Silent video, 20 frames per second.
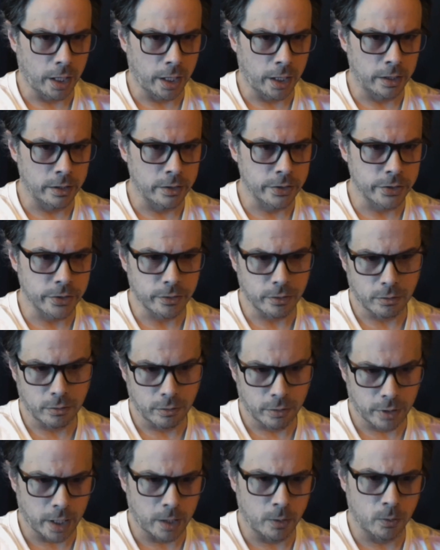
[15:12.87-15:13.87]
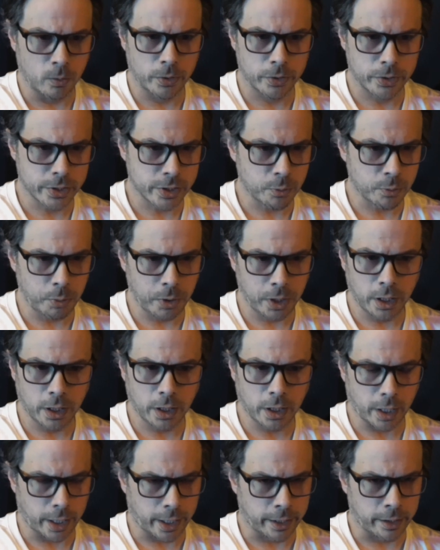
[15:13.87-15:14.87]
and they would
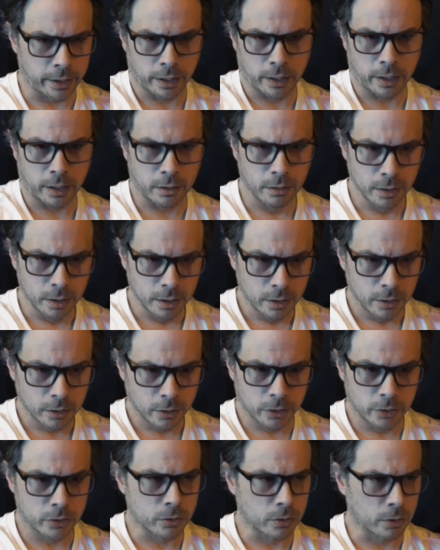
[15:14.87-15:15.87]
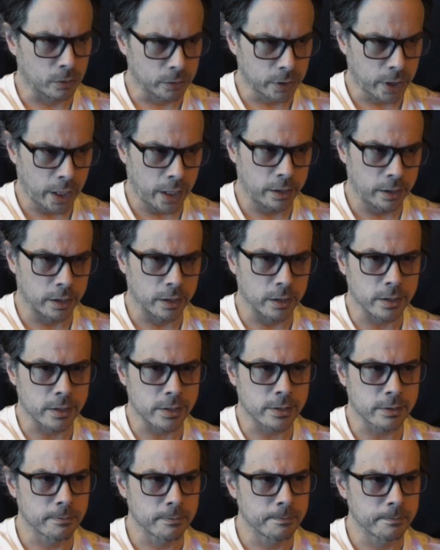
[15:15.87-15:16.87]
speak at a controlled
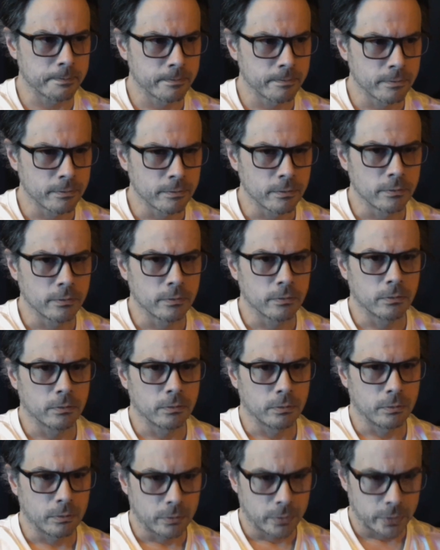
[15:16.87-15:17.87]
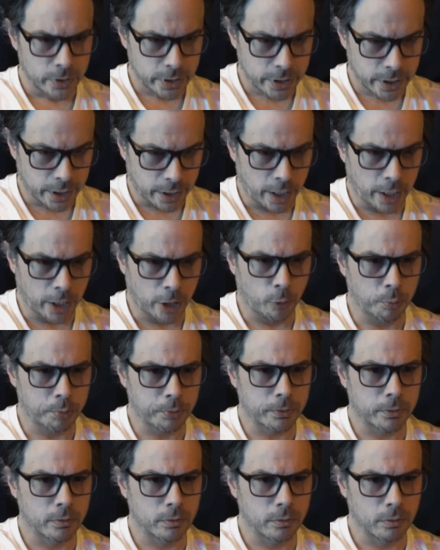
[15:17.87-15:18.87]
cadence to help